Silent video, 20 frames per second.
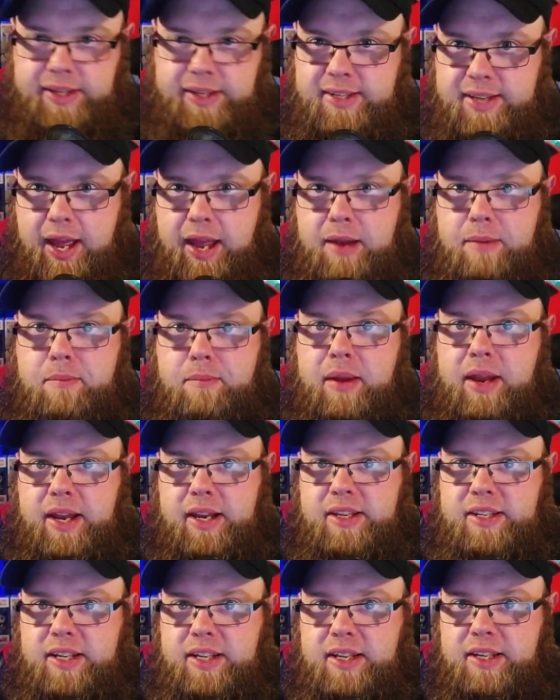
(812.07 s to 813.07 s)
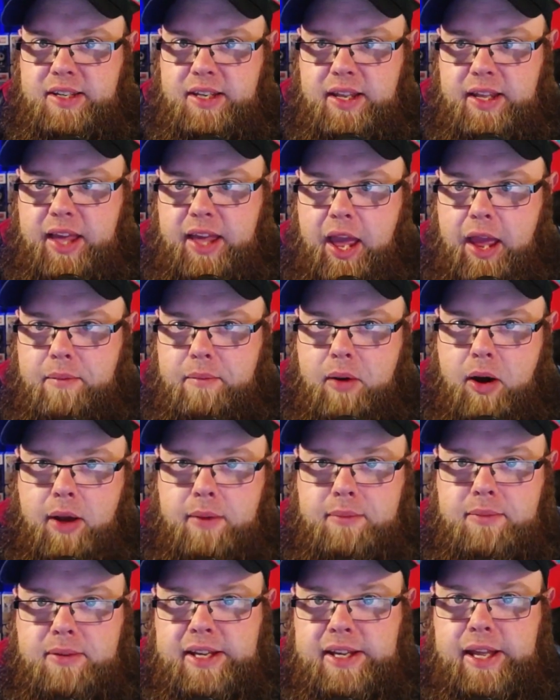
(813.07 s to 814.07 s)
10 minutes into the game,
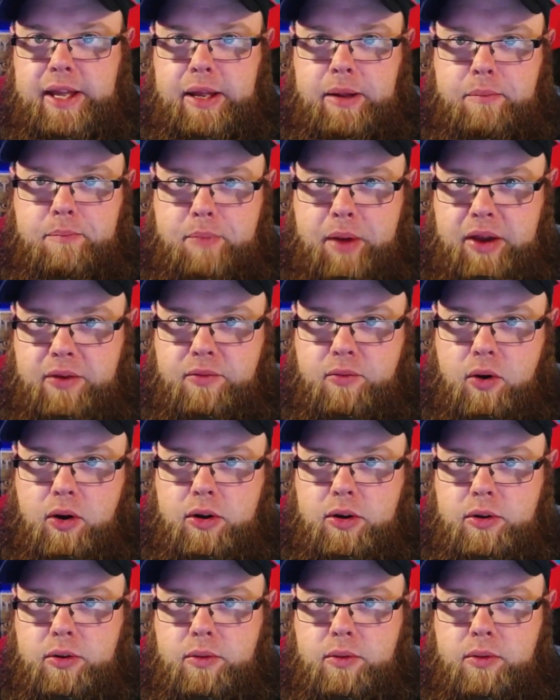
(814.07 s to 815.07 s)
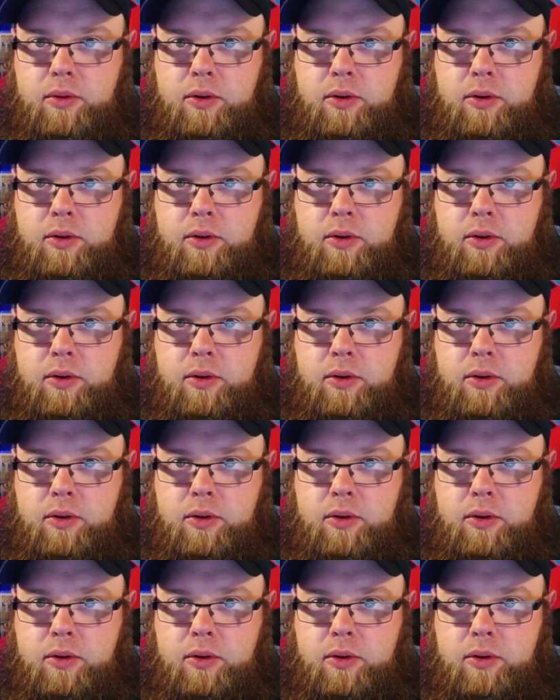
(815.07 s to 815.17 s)
I'm digging bedrock,